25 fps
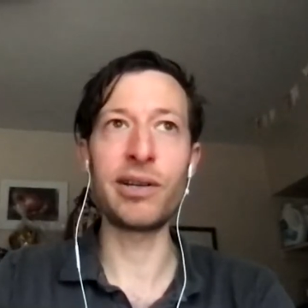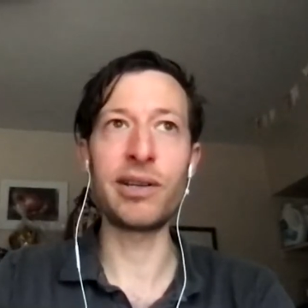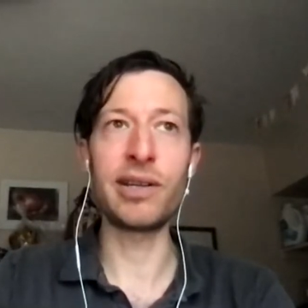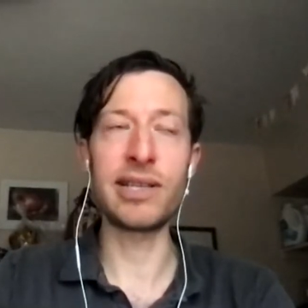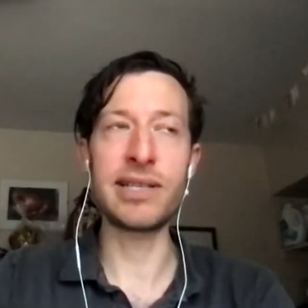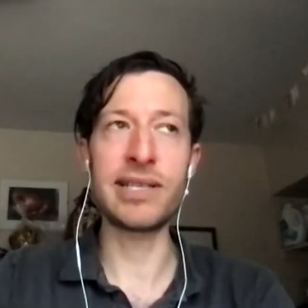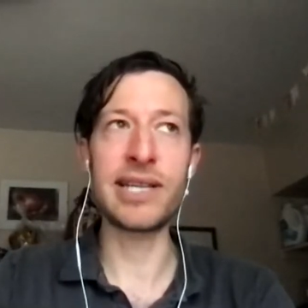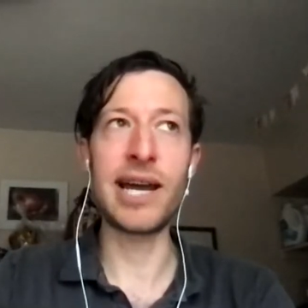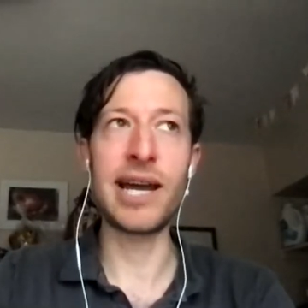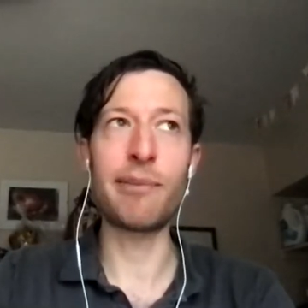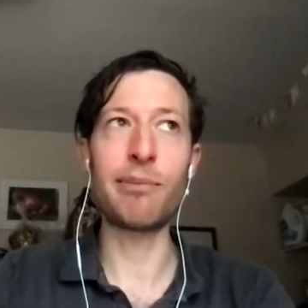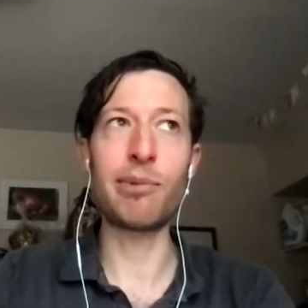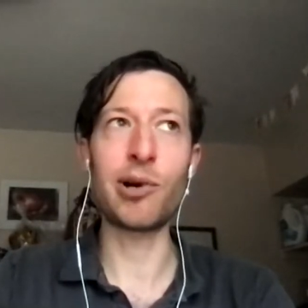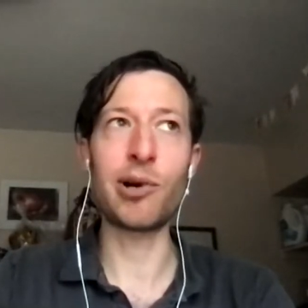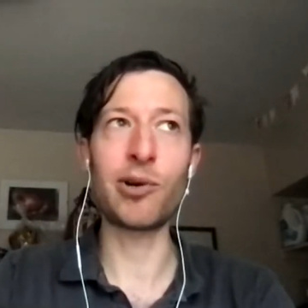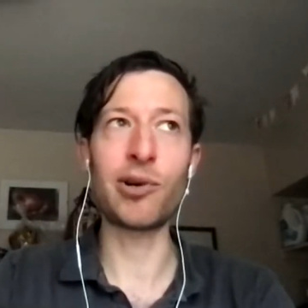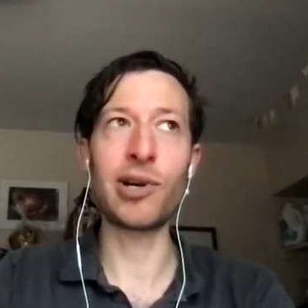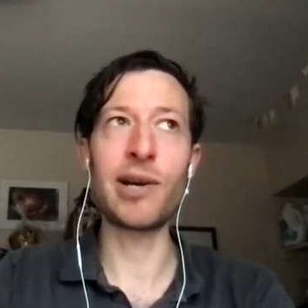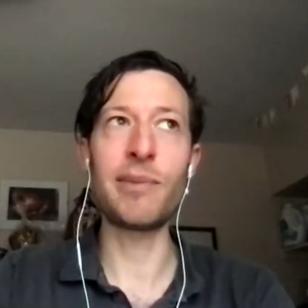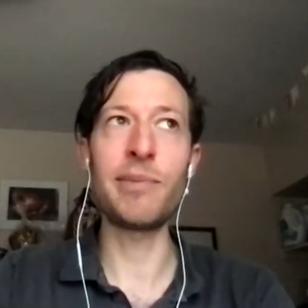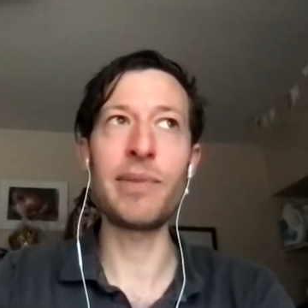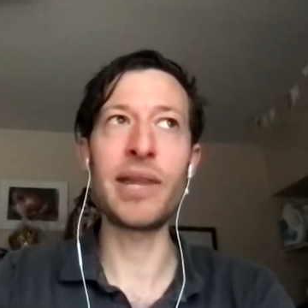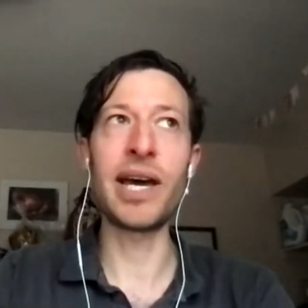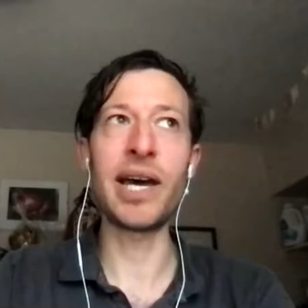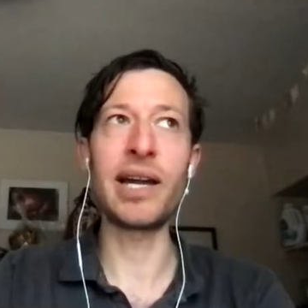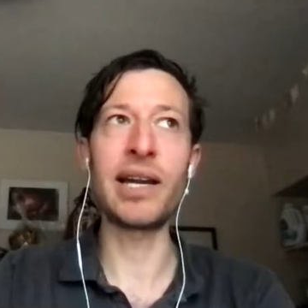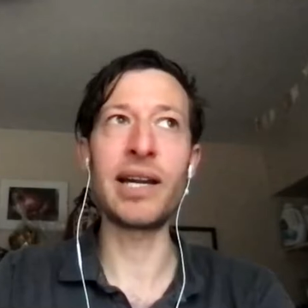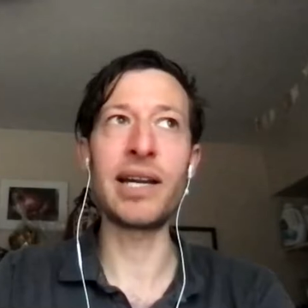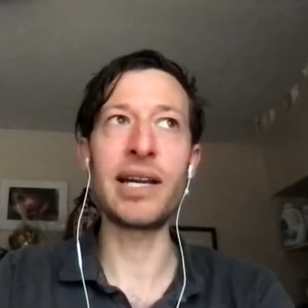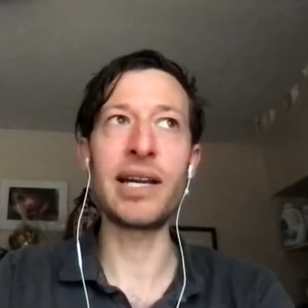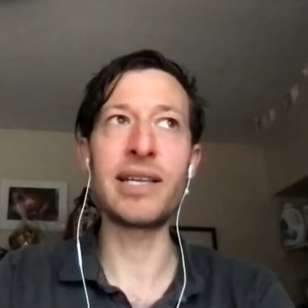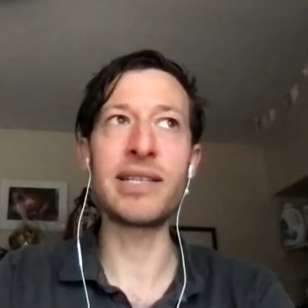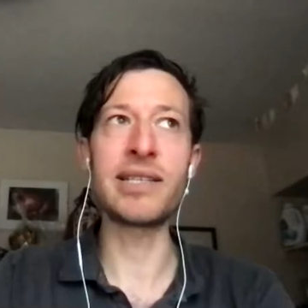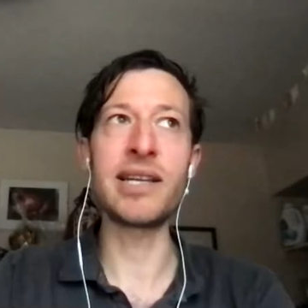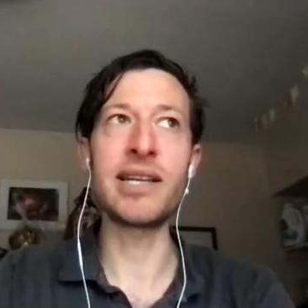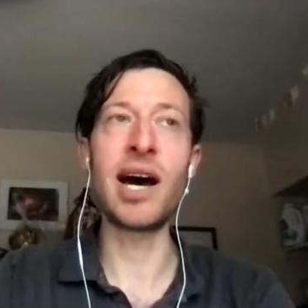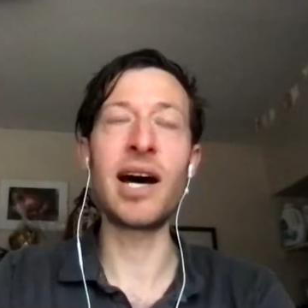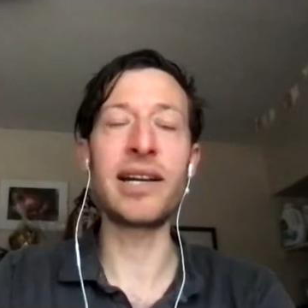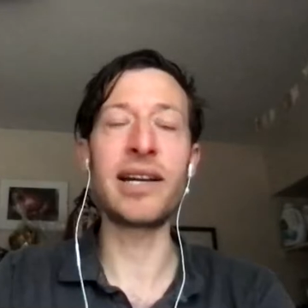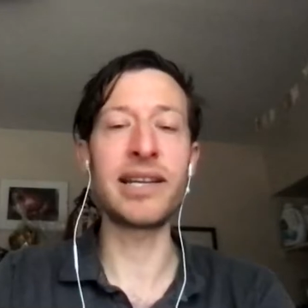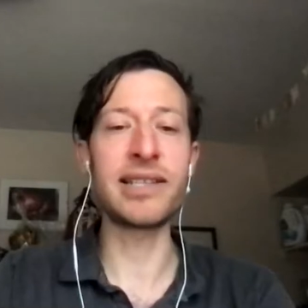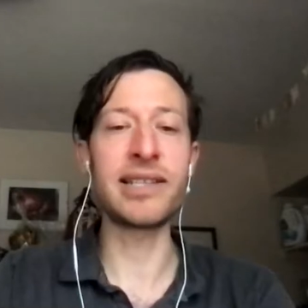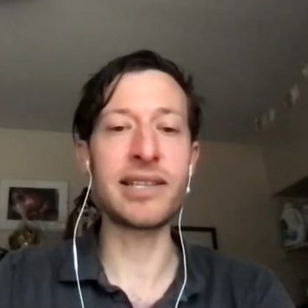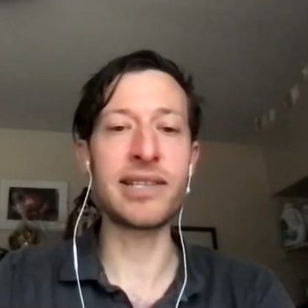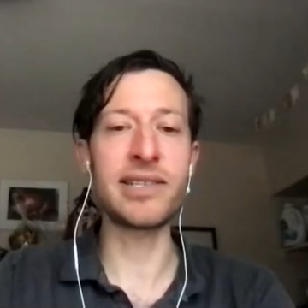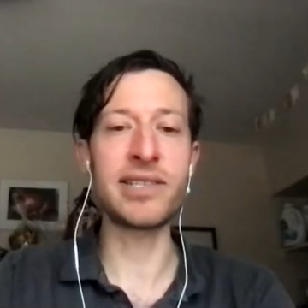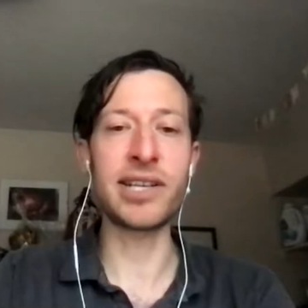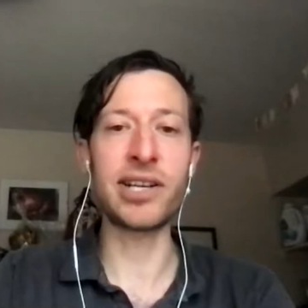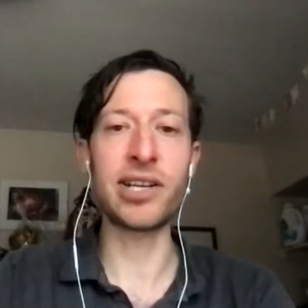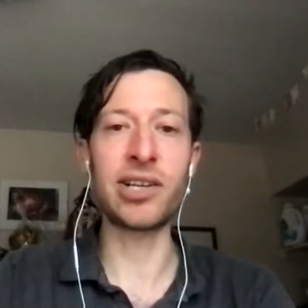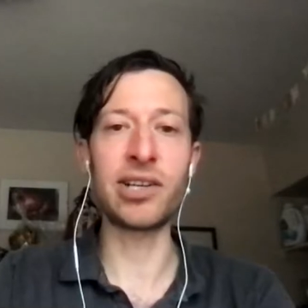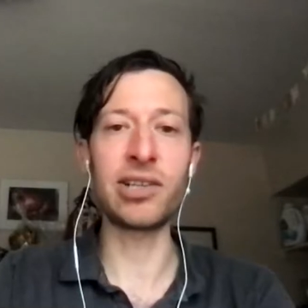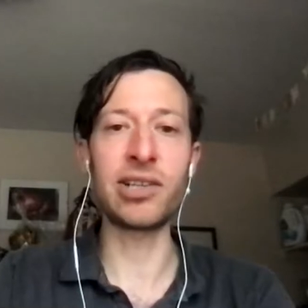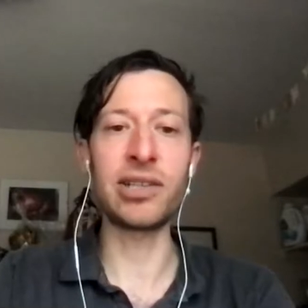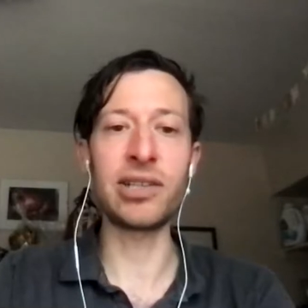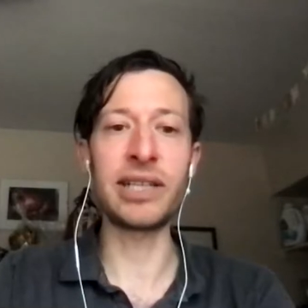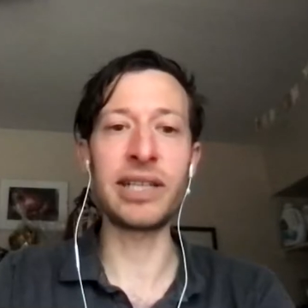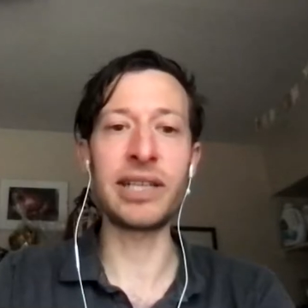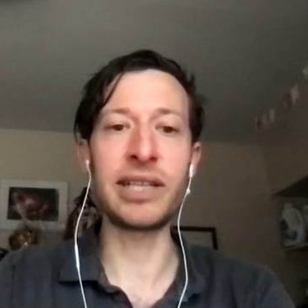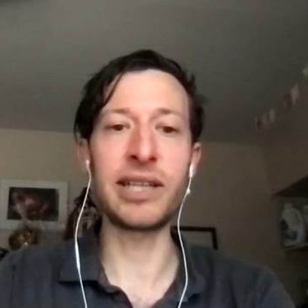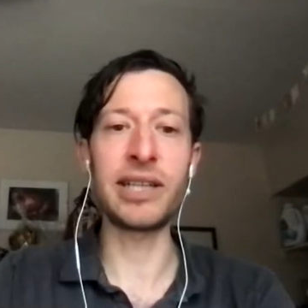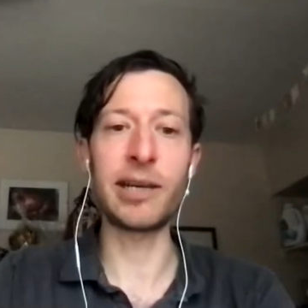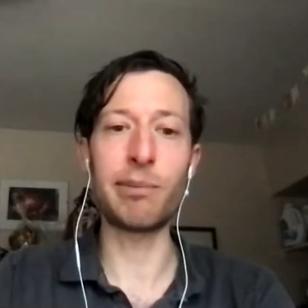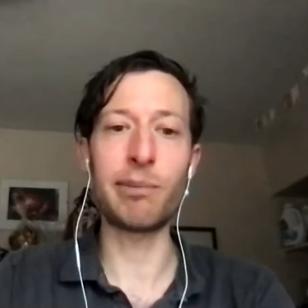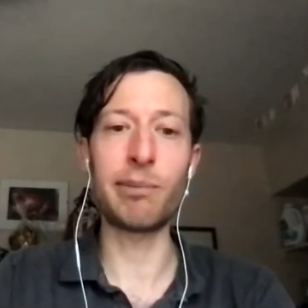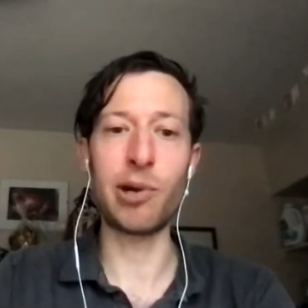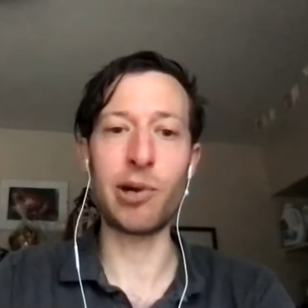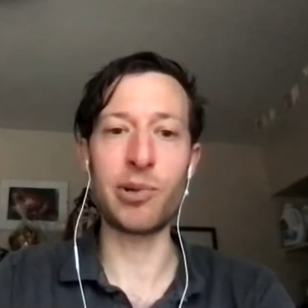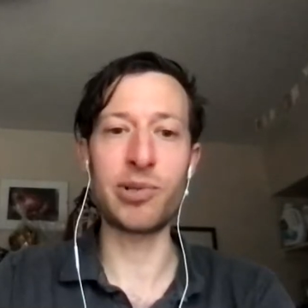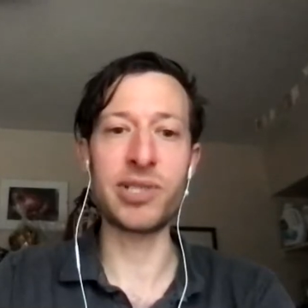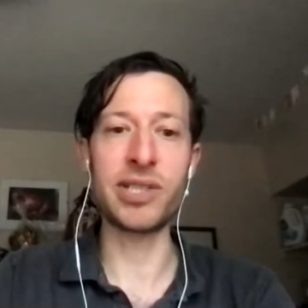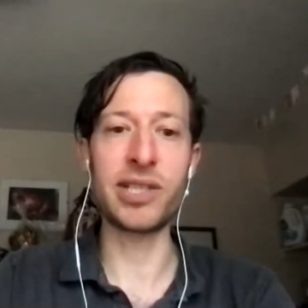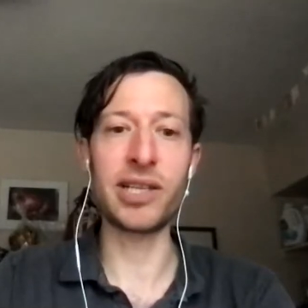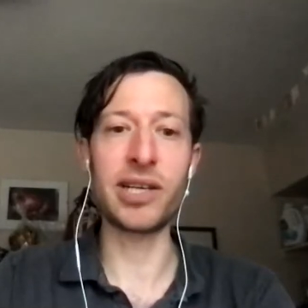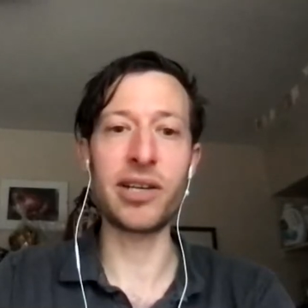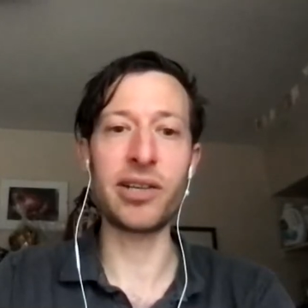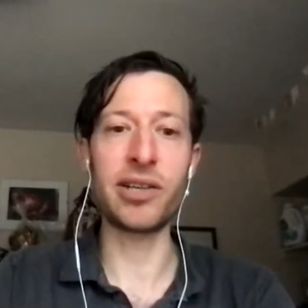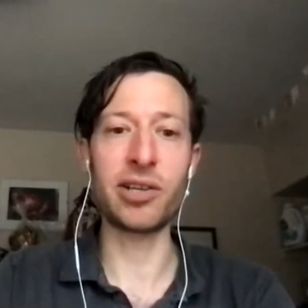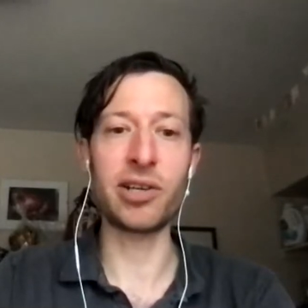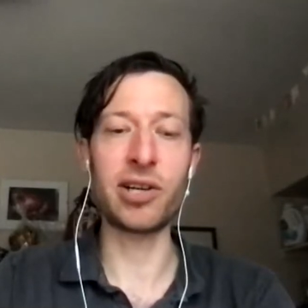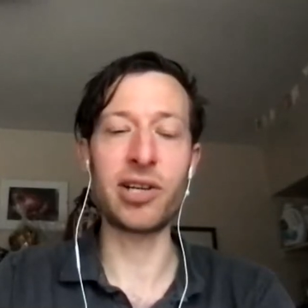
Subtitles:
SNAP program that is not necessarily the approach that other